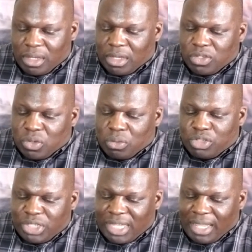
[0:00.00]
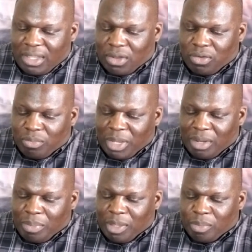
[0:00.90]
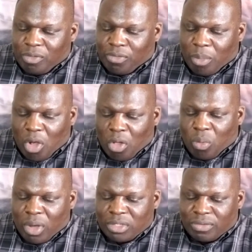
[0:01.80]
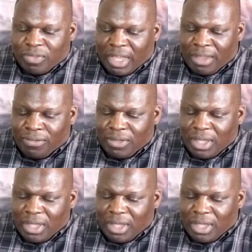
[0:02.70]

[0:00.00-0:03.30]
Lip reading: So she's had the honor of meeting people from all walks of life,